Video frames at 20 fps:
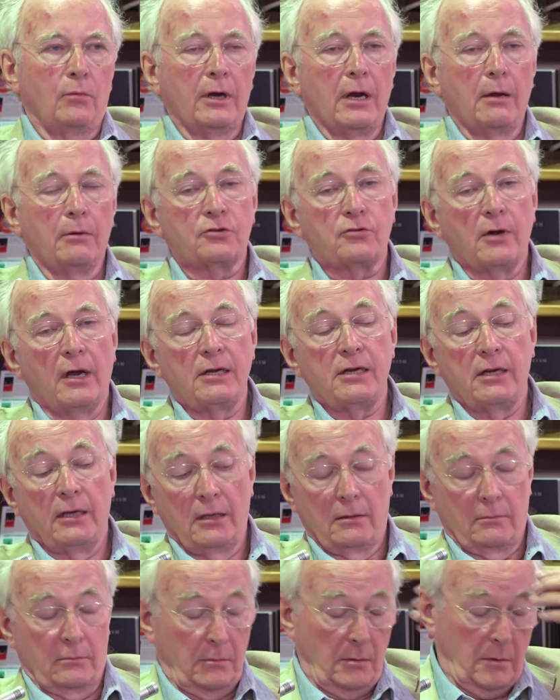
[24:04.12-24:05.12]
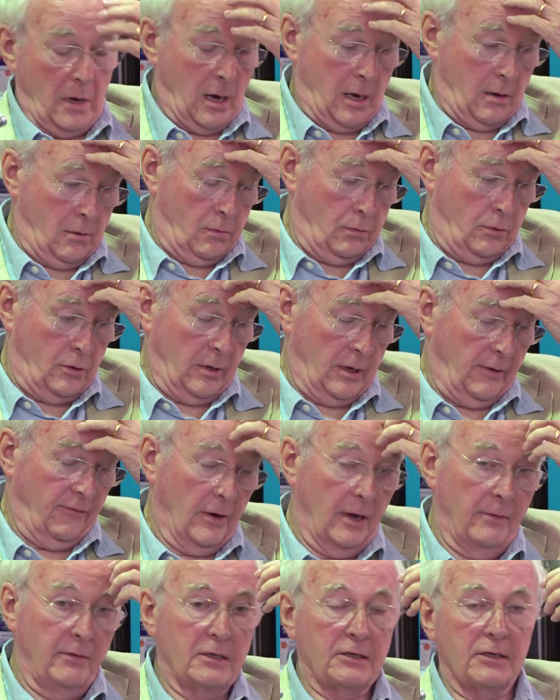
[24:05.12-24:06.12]
when I was writing it
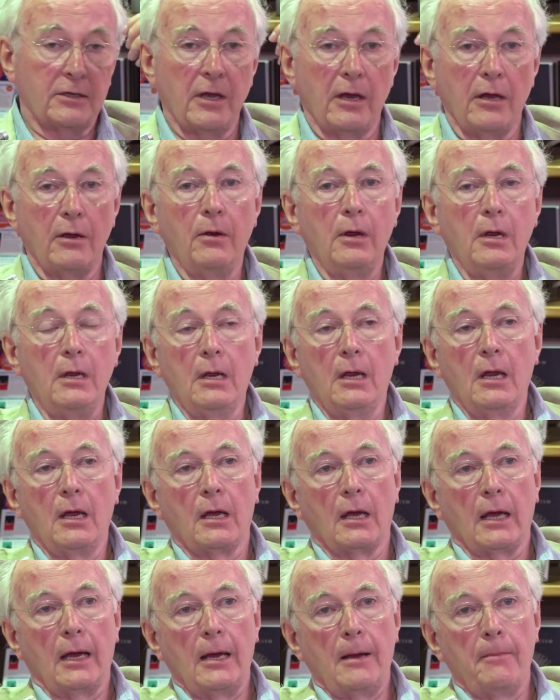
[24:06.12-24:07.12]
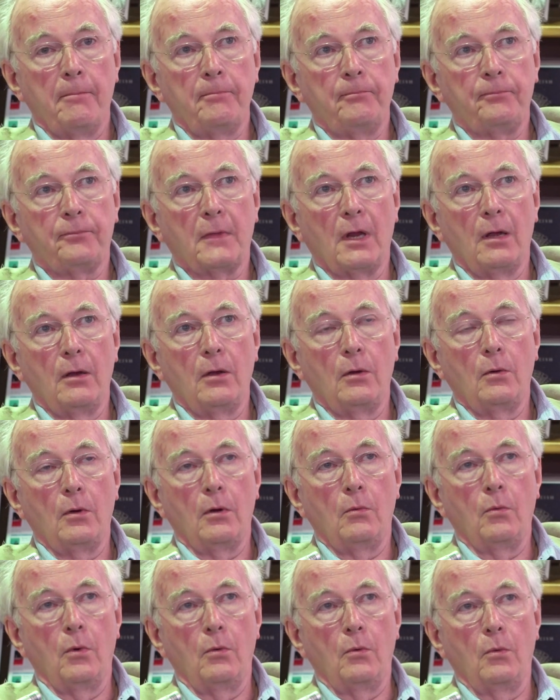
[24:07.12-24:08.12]
25 years ago.
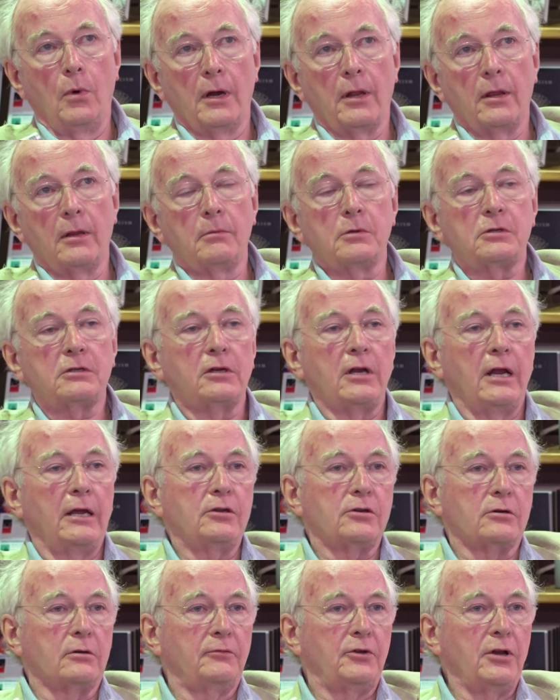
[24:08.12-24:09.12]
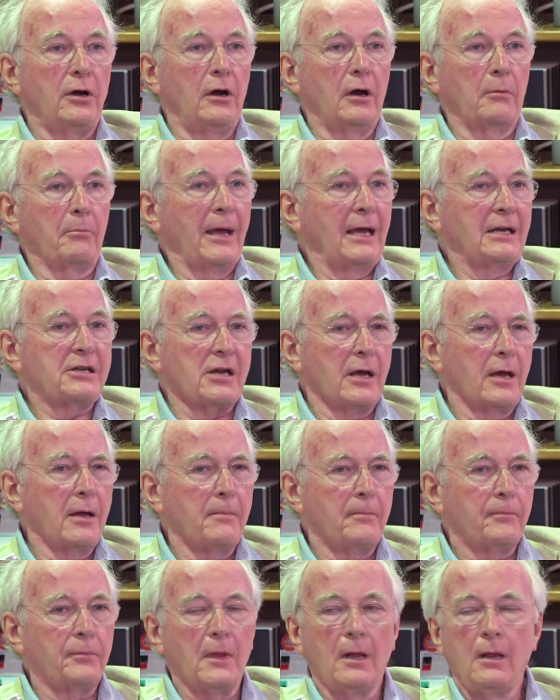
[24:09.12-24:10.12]
One of them was the nature of dark matter,
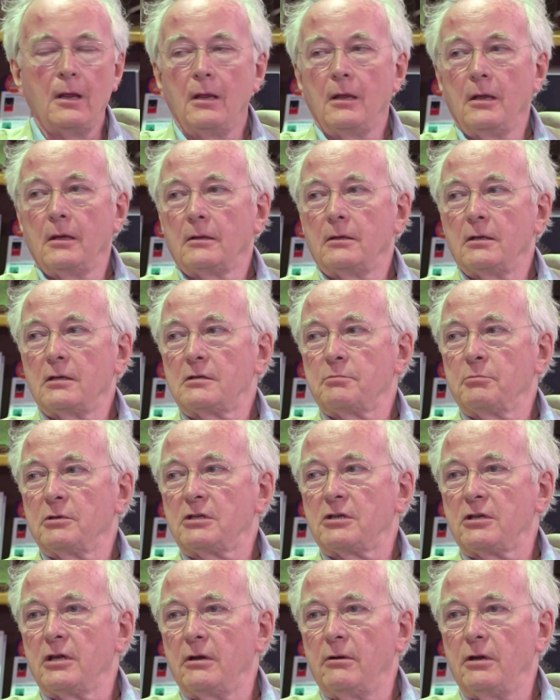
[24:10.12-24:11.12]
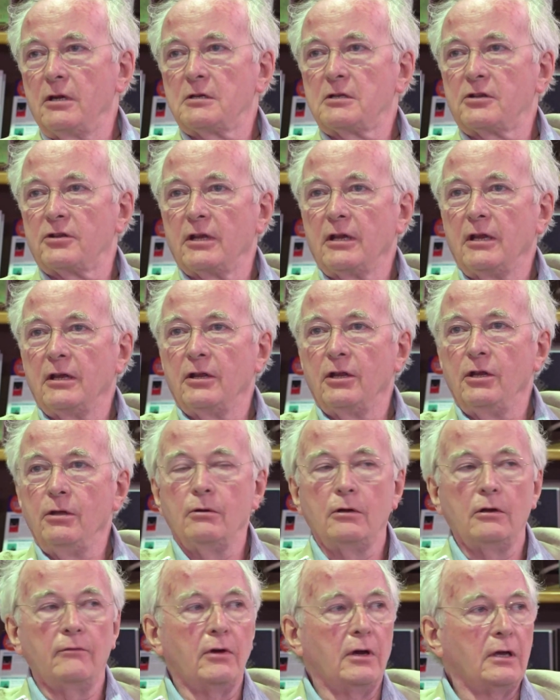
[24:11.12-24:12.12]
this mysterious thing in the
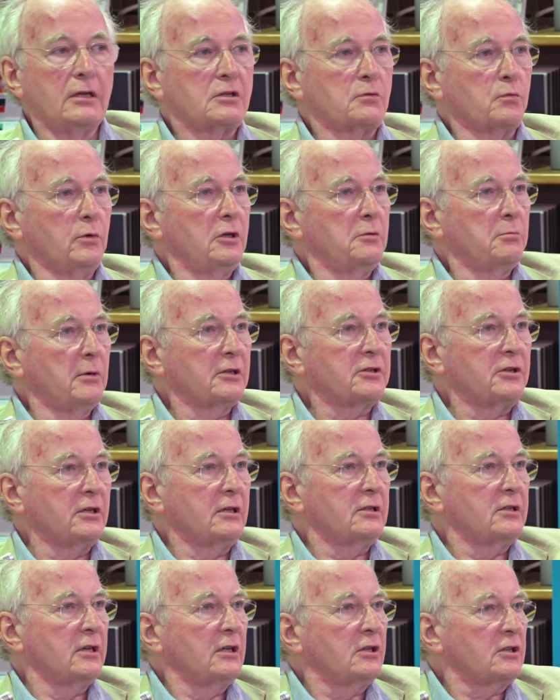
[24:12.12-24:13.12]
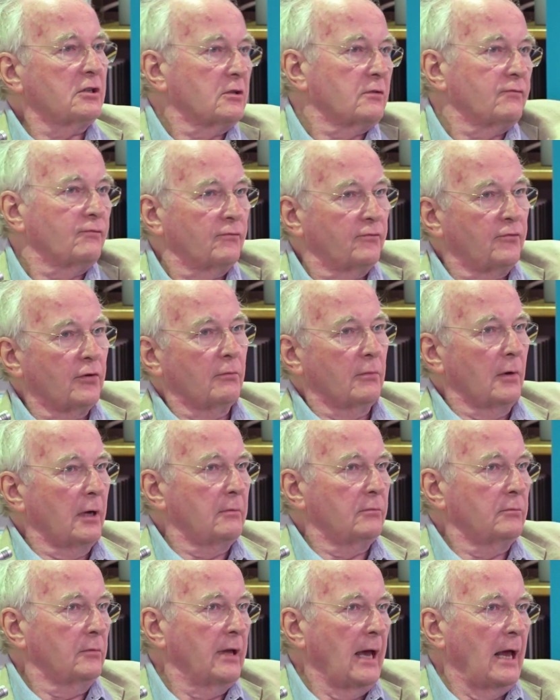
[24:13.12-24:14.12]
universe which must exist for
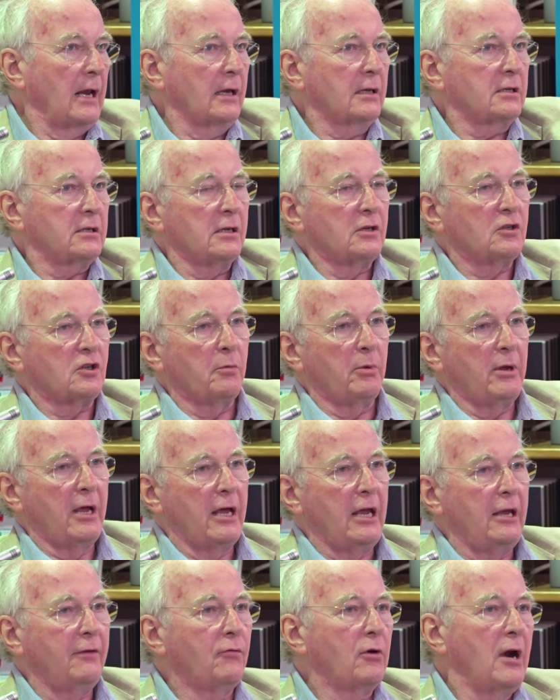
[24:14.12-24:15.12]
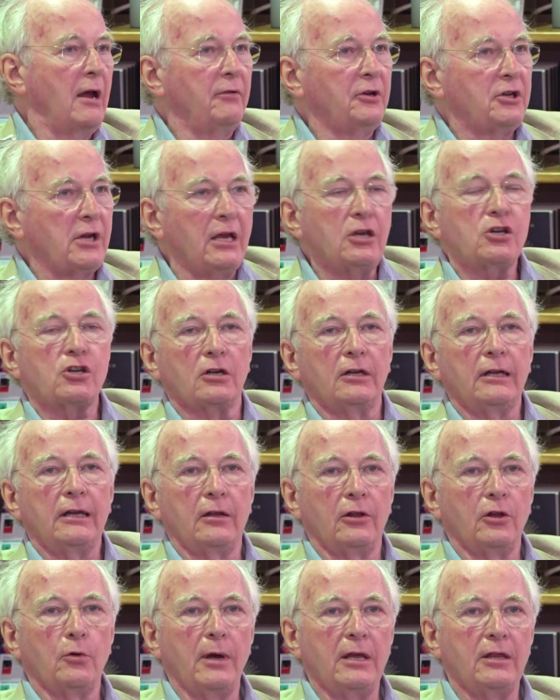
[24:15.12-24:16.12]
galaxies to behave gravitationally
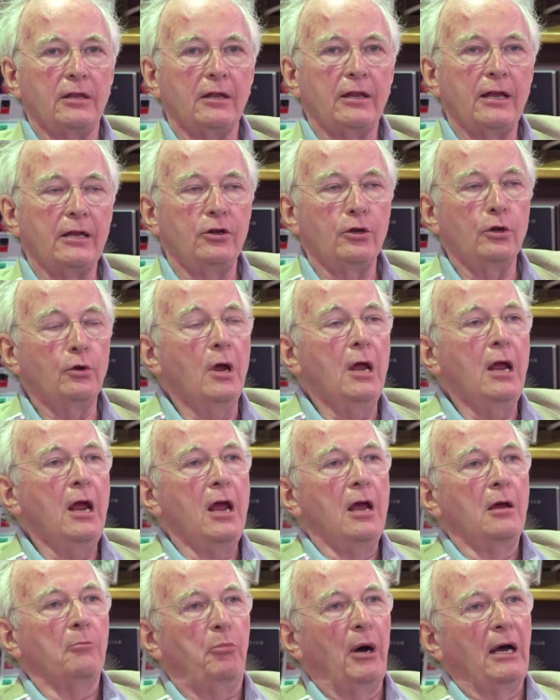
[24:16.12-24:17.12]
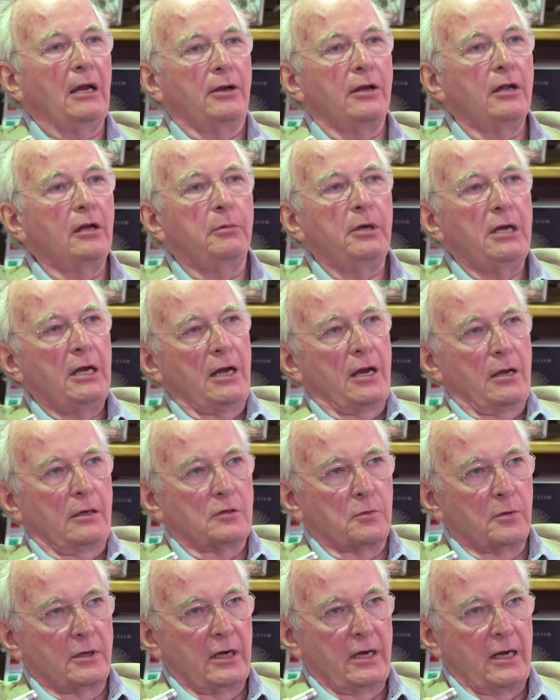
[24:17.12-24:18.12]
in the way that they do, but nobody
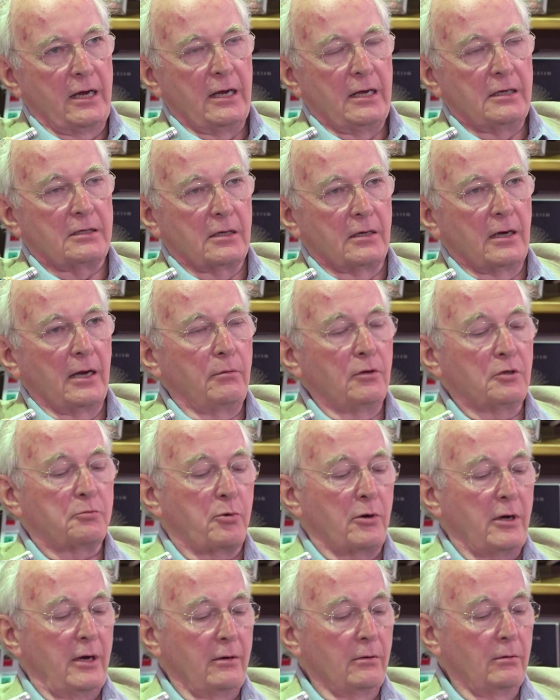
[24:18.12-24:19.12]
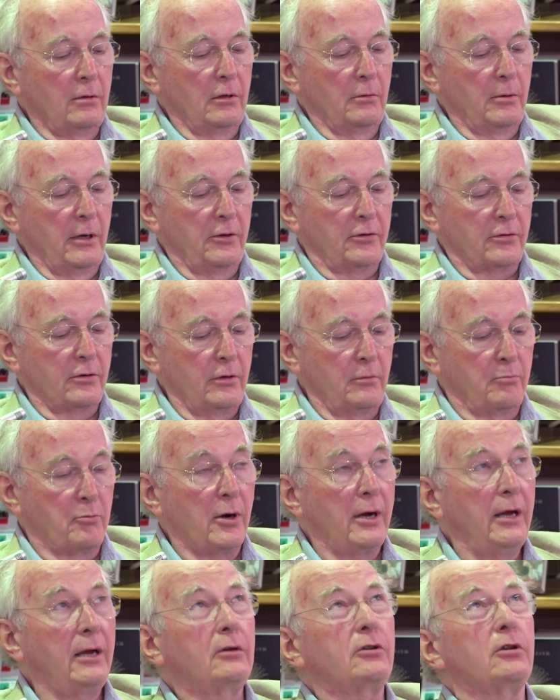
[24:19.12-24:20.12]
knows what it is. And I was praying all the way through,
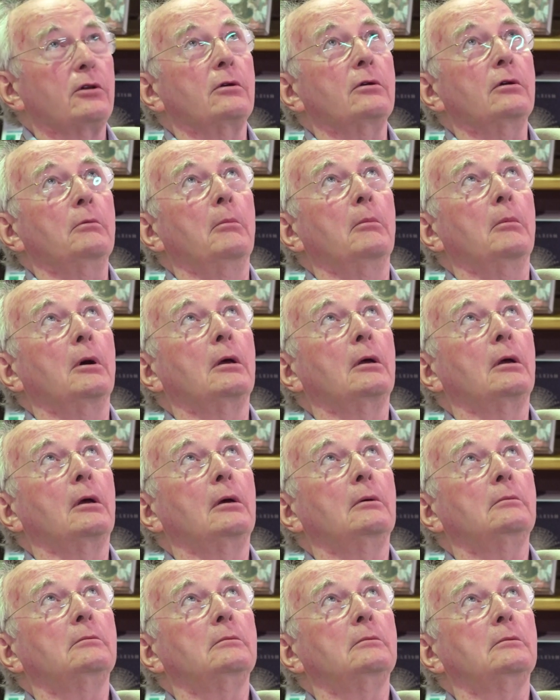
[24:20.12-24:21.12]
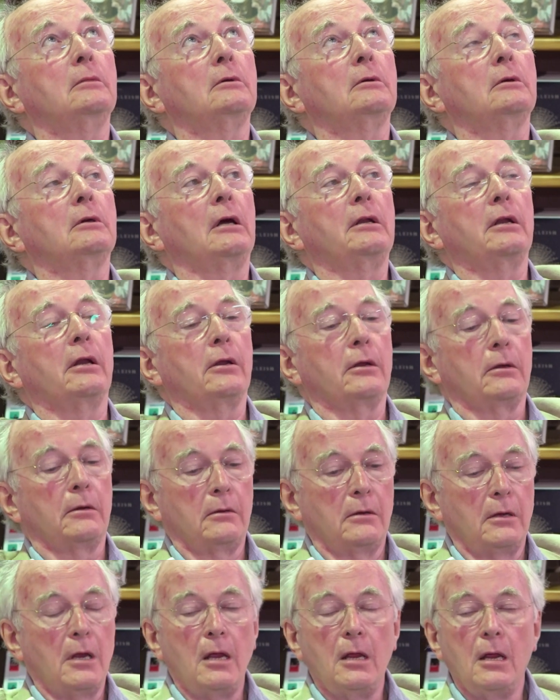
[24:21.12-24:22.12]
praying to whom? I don't
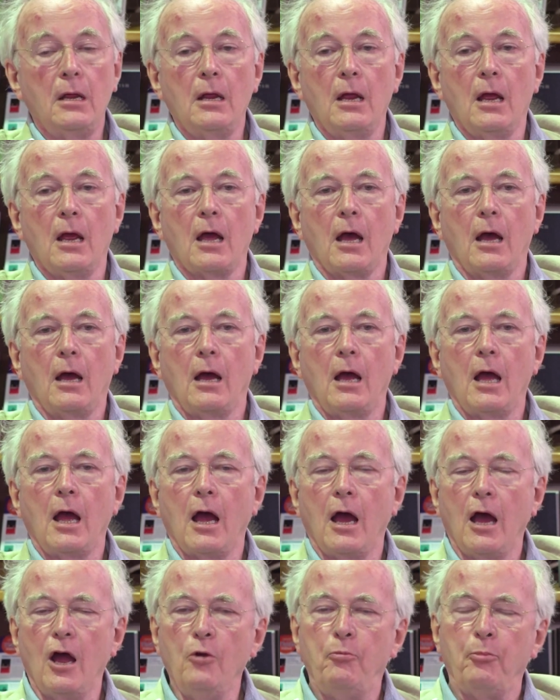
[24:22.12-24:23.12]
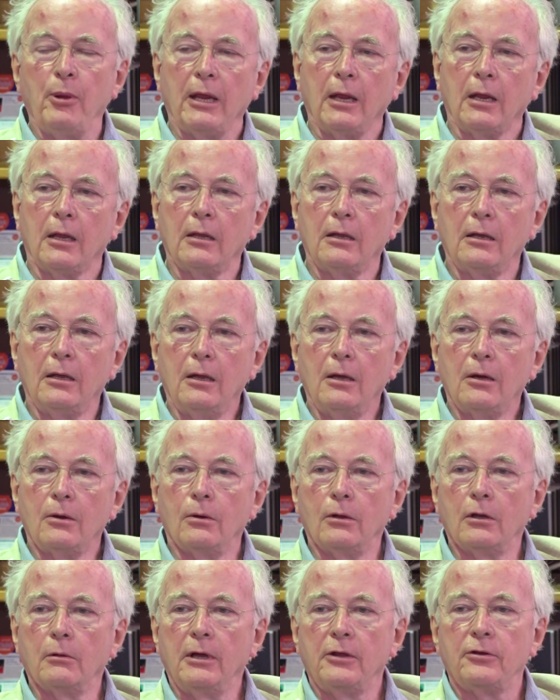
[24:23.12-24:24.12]
know. Hoping
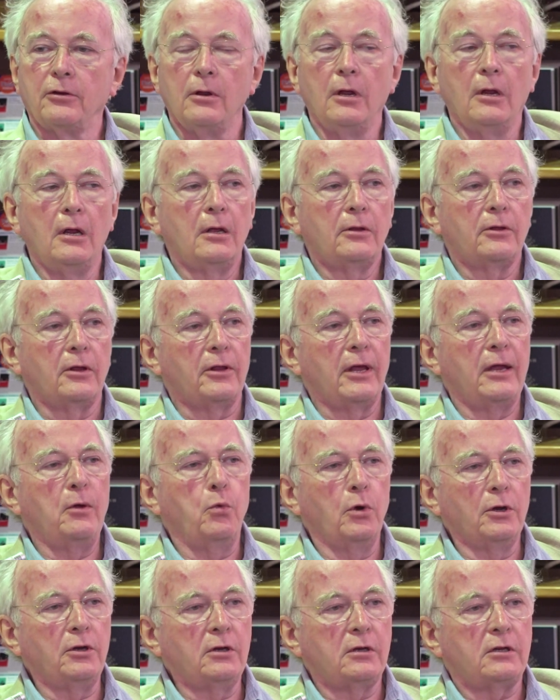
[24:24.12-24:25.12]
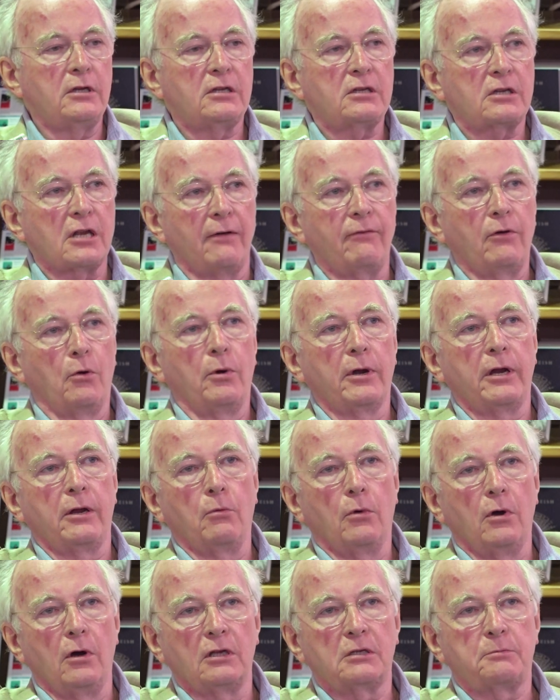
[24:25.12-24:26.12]
all the way through that they wouldn't discover what
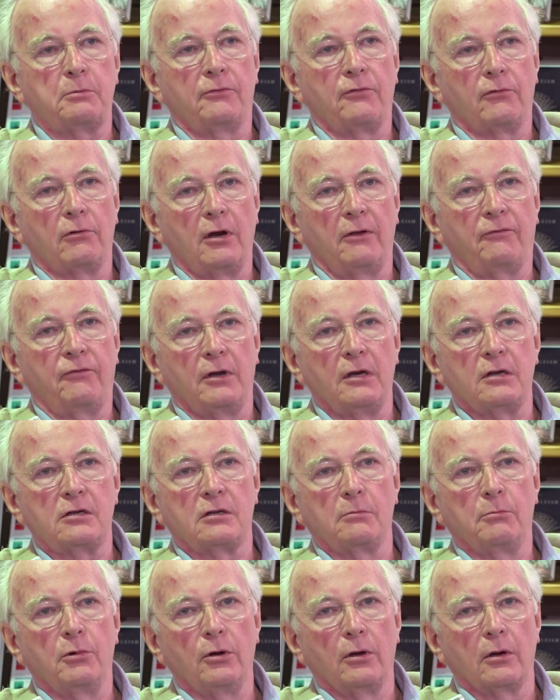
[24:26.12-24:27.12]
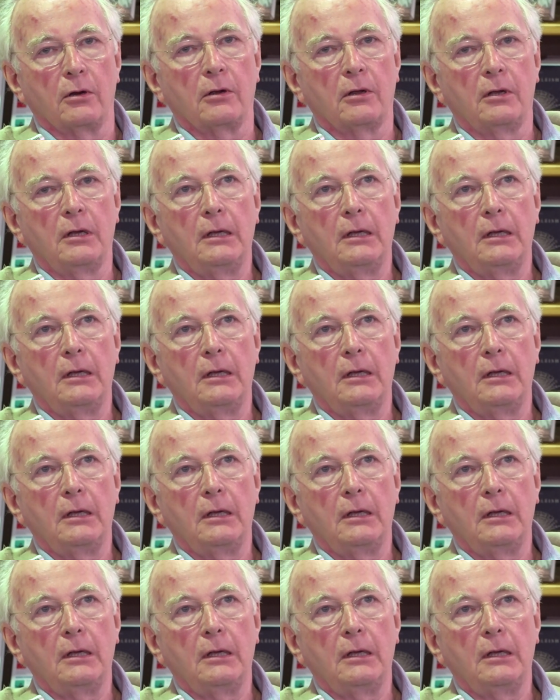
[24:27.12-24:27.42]
it was before I finished the book.